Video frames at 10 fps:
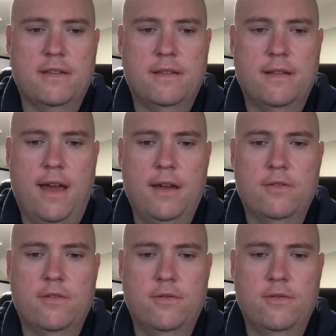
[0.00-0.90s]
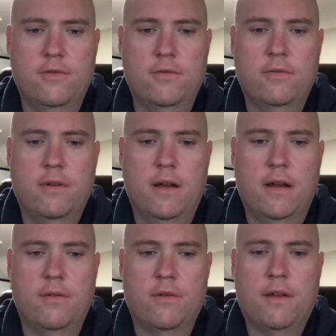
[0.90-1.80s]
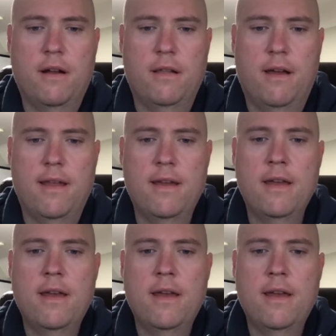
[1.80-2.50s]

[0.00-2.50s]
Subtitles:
down to North Carolina.